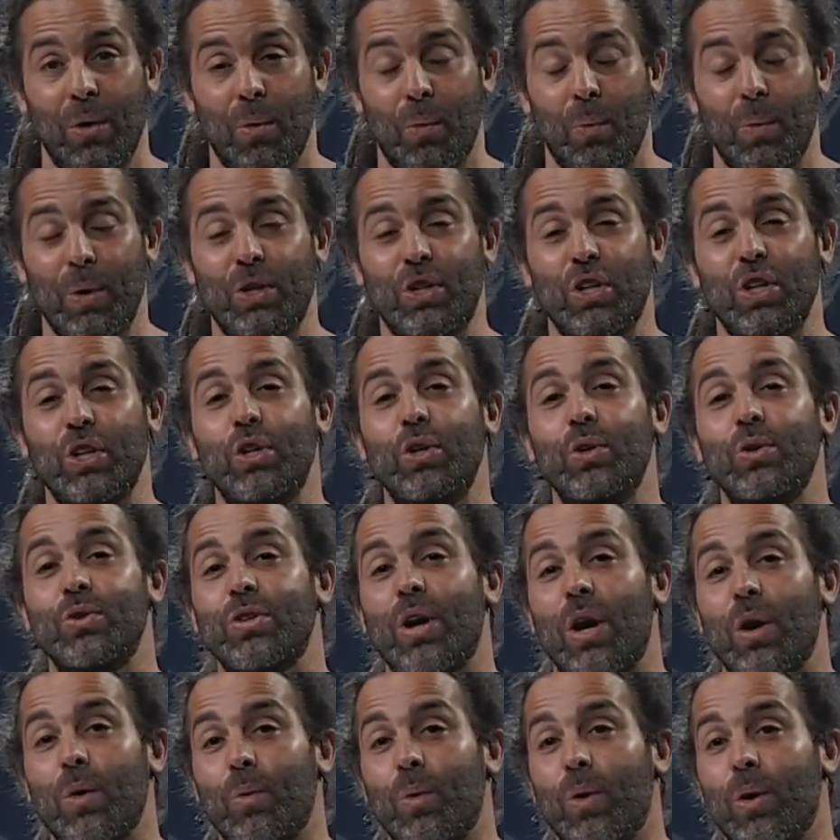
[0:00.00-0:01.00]
We should use
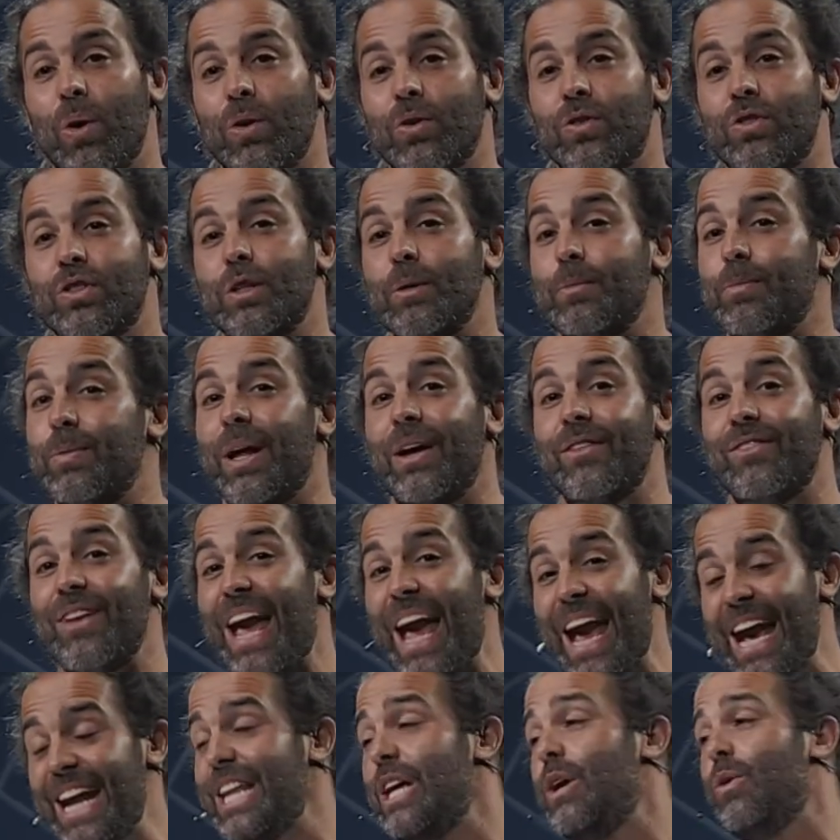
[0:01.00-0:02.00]
our words to bless.
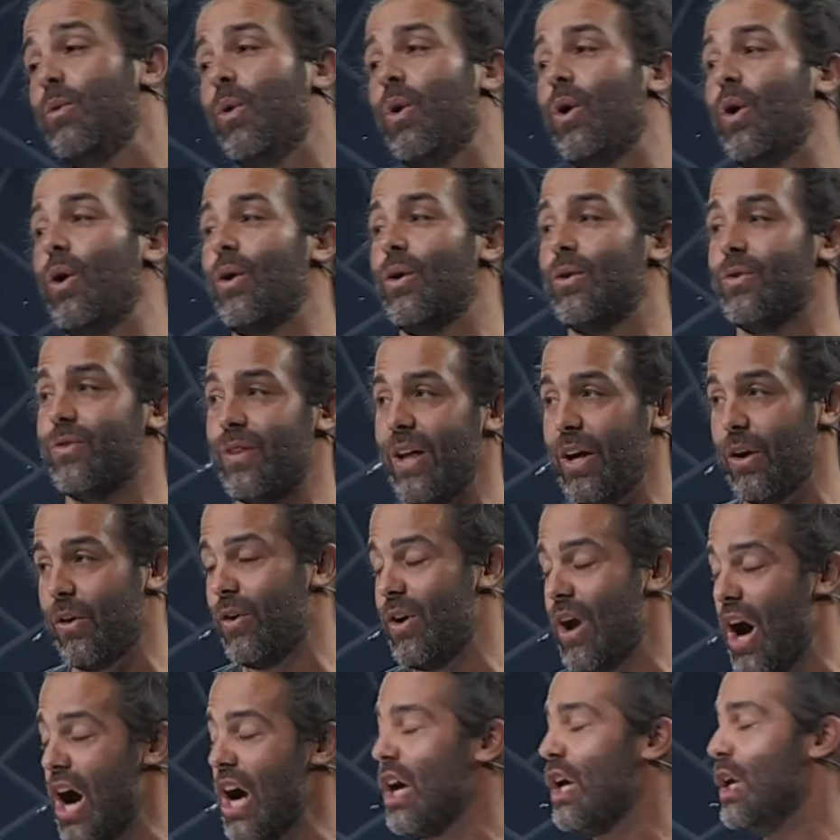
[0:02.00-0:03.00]
Any words that are
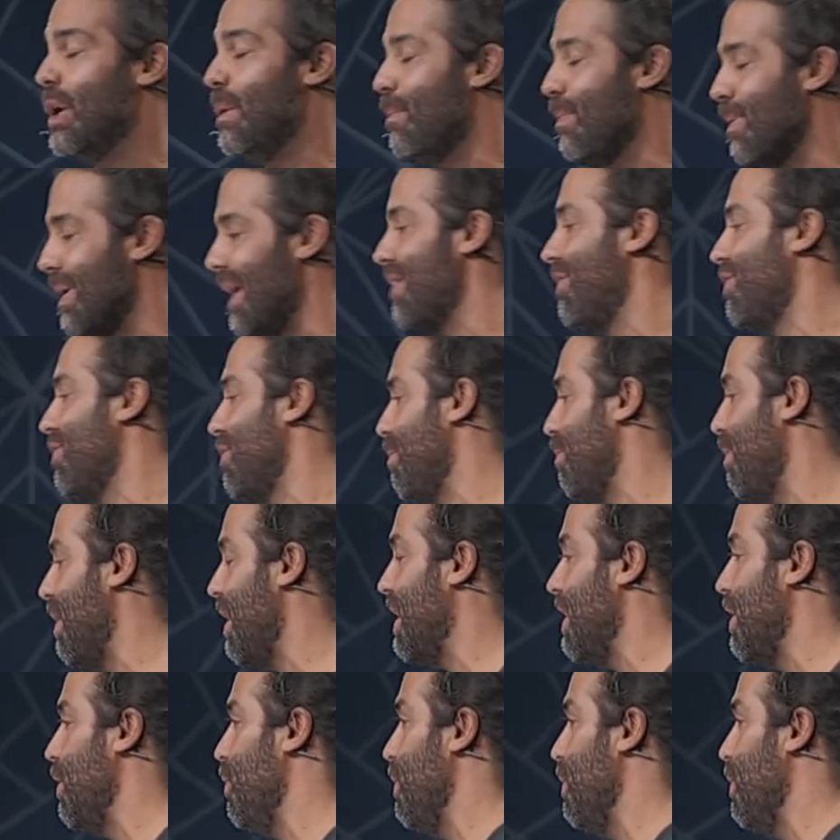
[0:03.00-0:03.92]
not going to bless somebody,